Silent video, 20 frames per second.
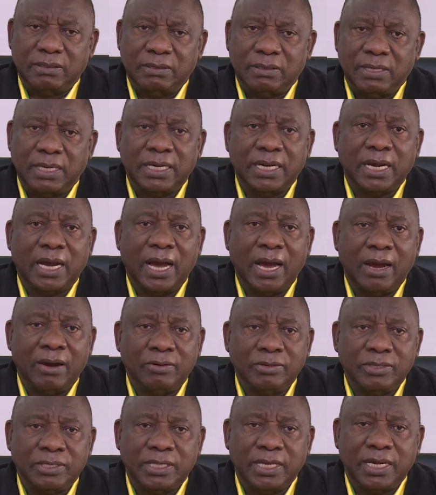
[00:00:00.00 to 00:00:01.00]
that are
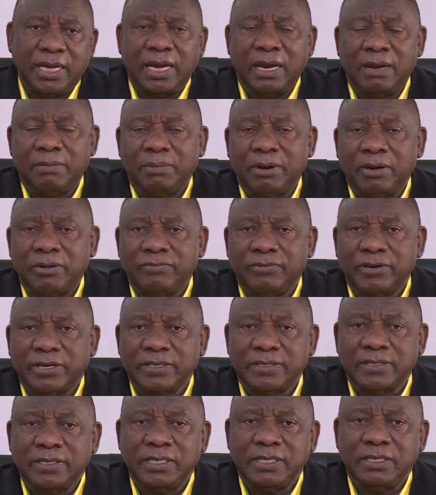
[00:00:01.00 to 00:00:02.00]
out there about
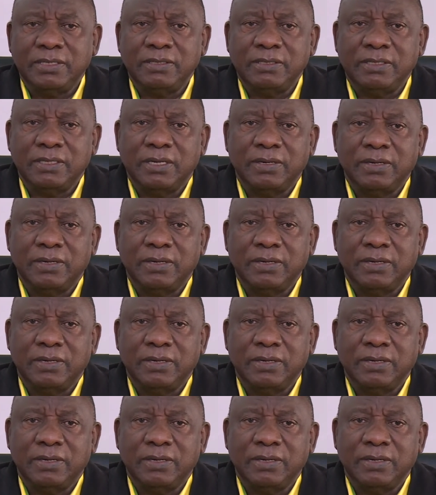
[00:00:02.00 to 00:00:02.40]
vaccines,